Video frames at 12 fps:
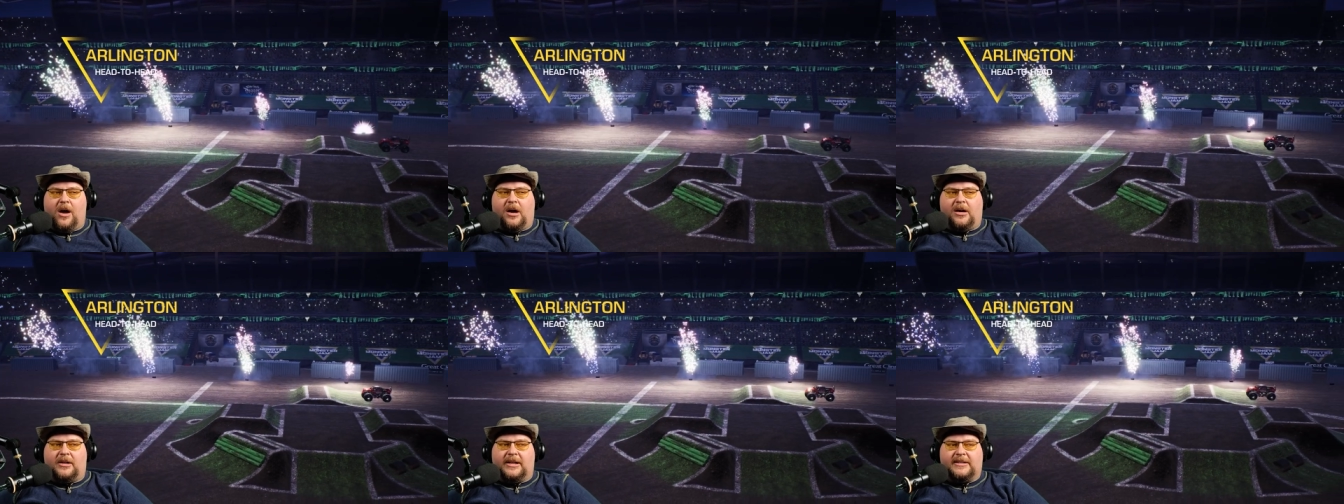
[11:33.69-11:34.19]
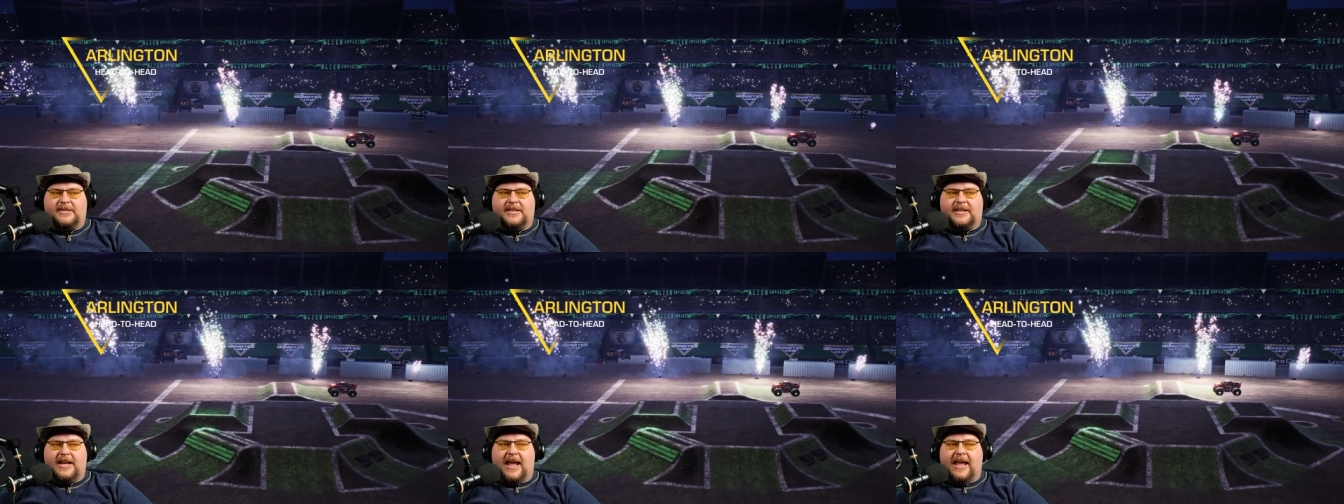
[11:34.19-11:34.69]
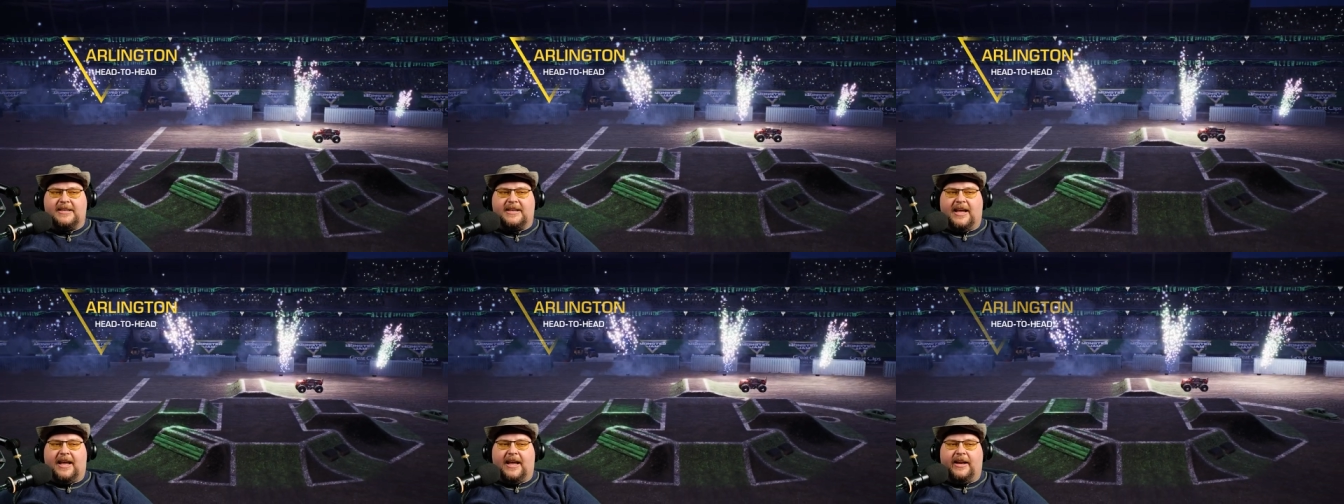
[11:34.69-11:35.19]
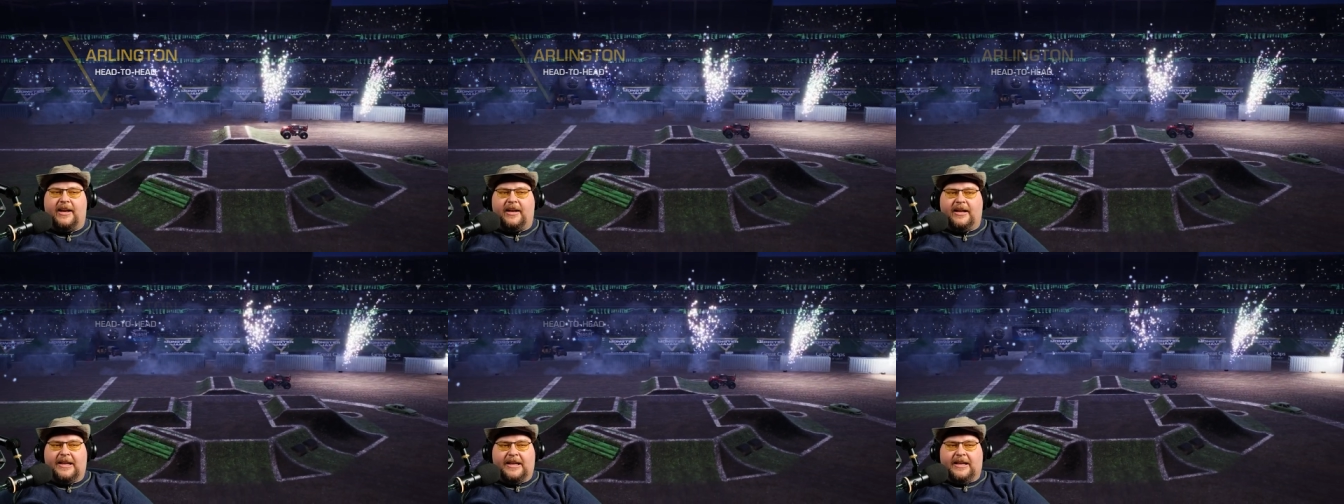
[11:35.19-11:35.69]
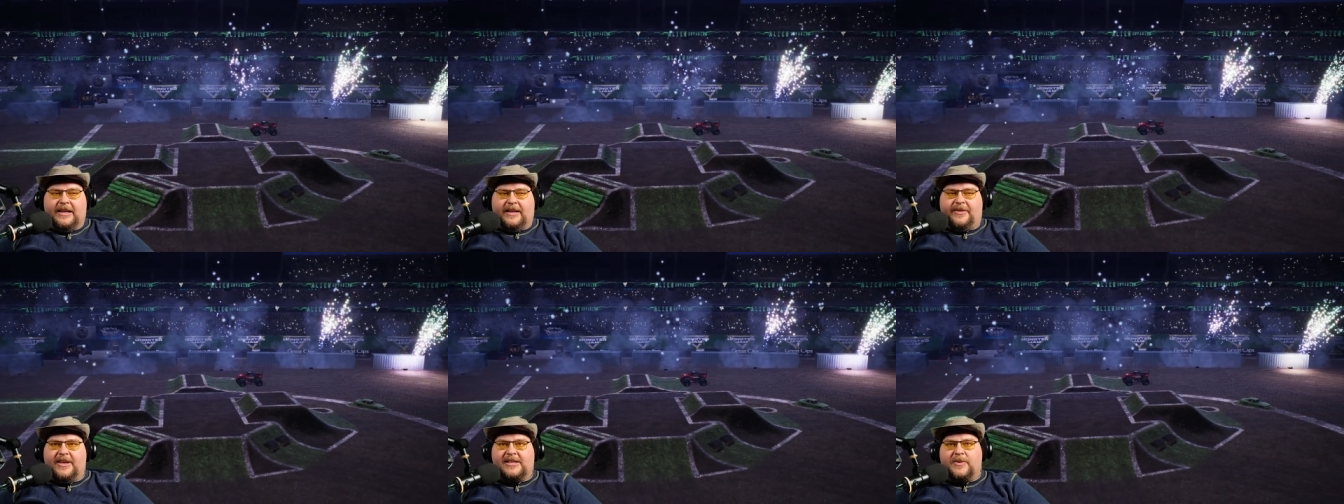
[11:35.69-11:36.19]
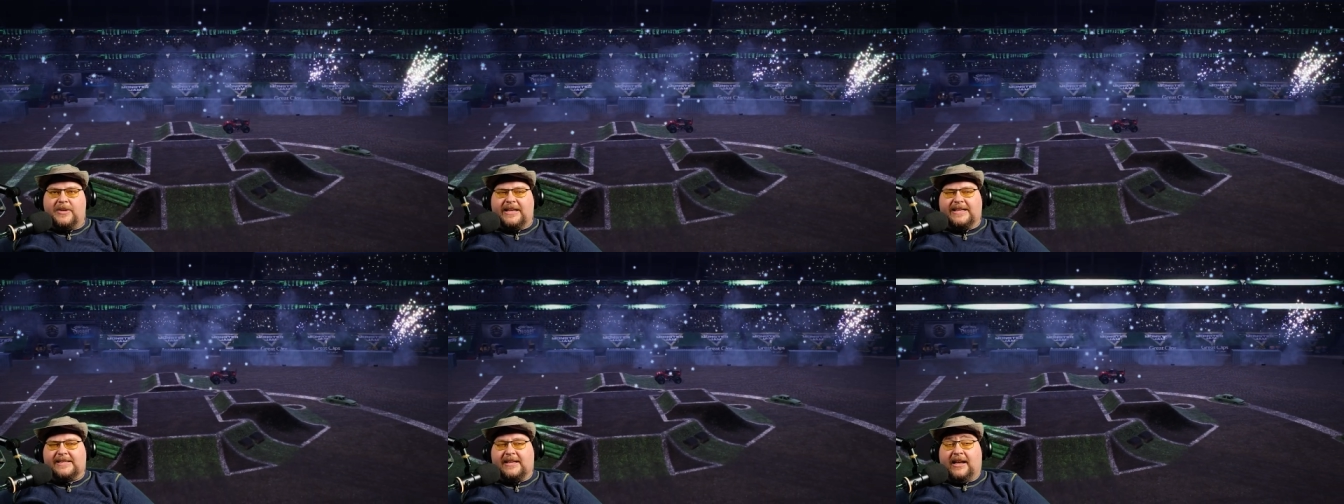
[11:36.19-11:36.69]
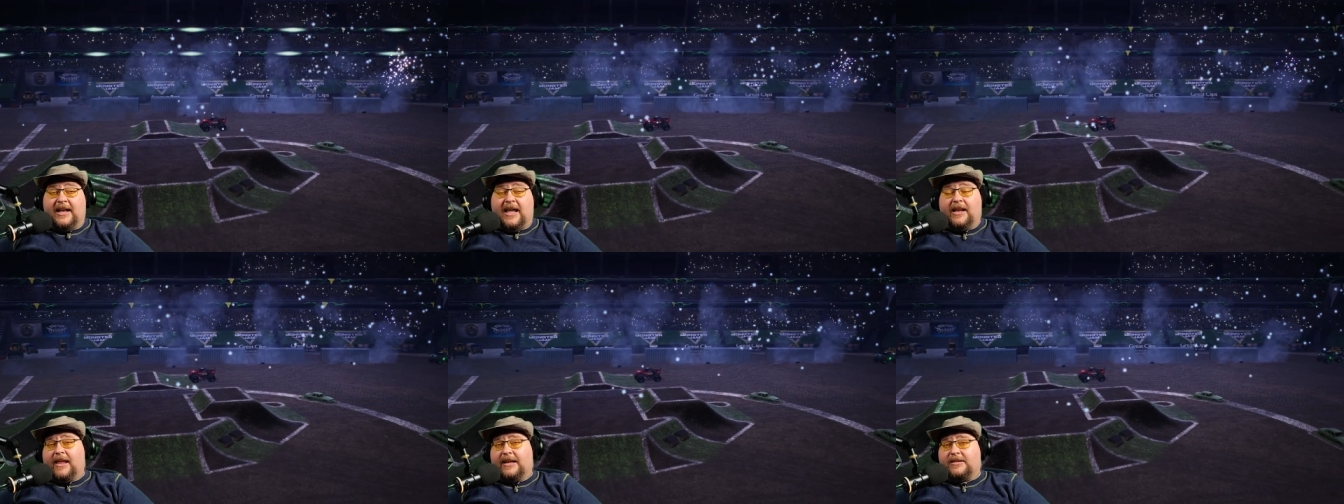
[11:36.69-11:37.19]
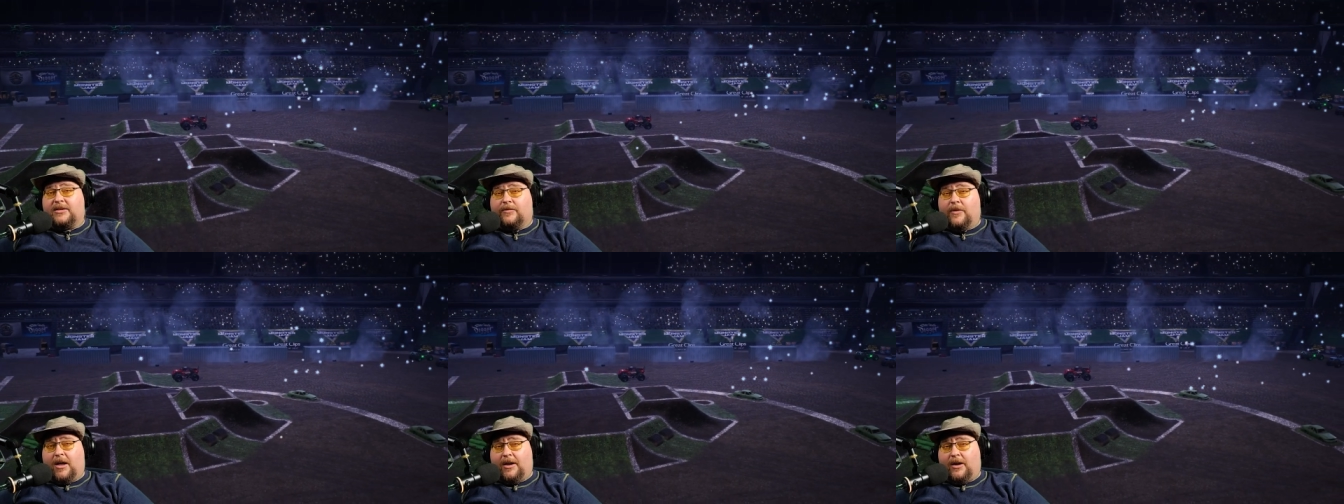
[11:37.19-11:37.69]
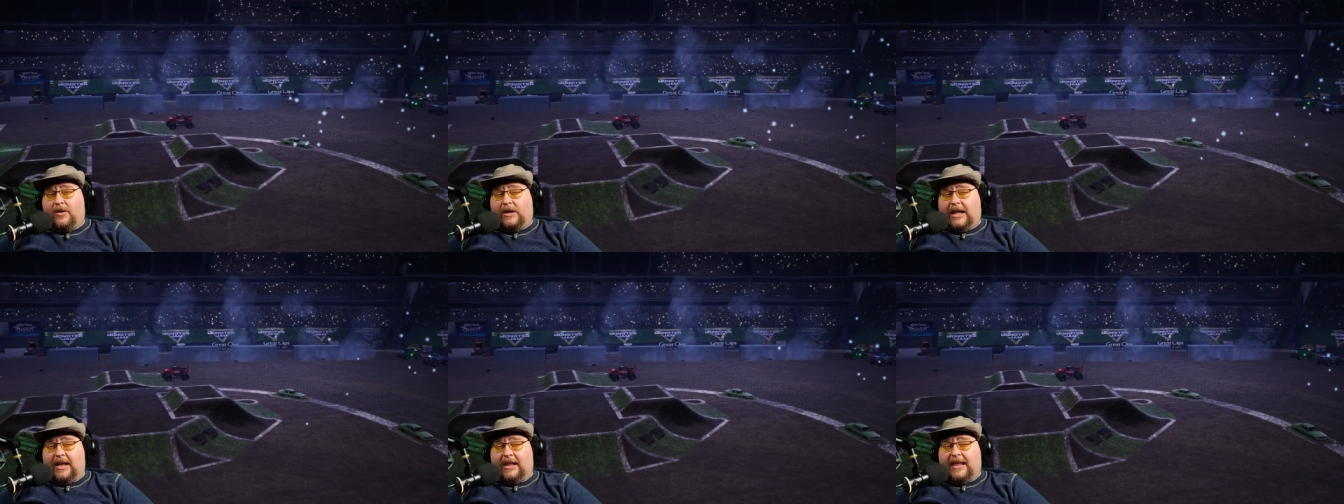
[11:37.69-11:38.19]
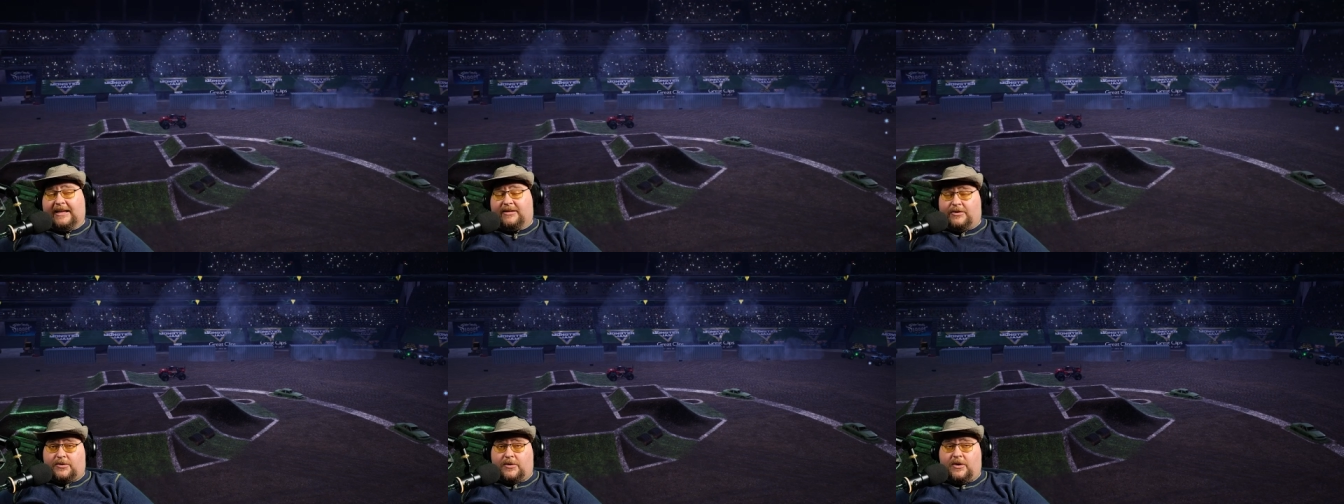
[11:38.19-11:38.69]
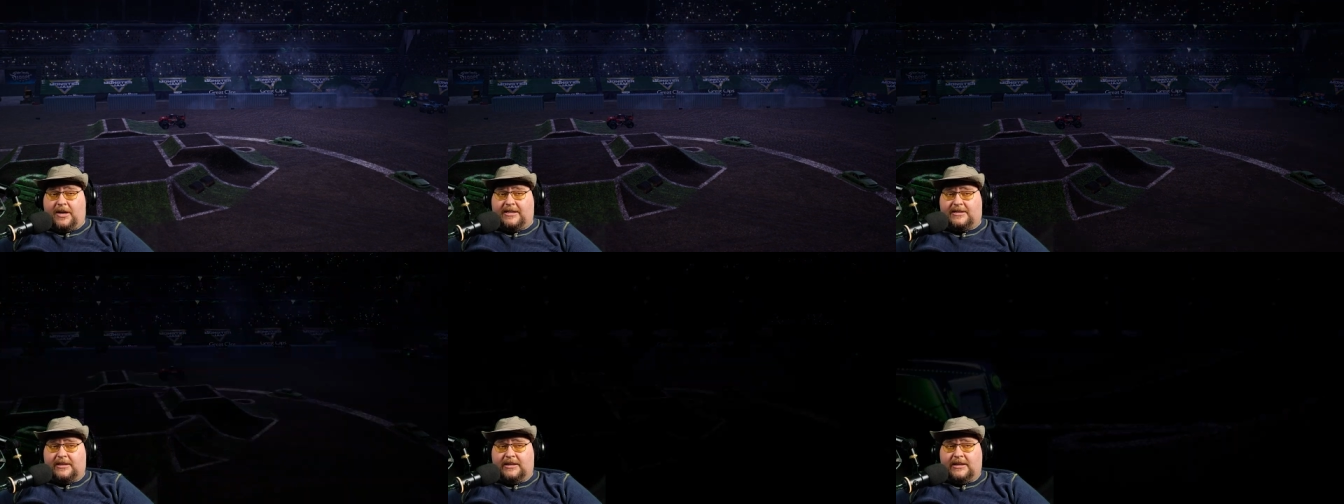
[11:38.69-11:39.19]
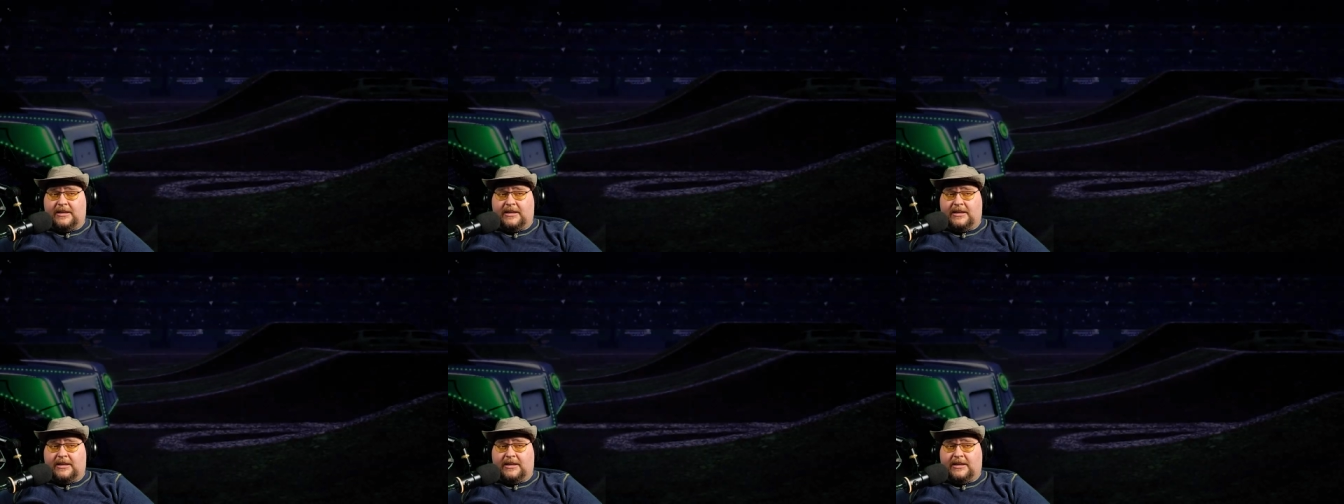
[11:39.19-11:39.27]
Arlington head to head. This one is kind of like Toronto, kind of like Detroit,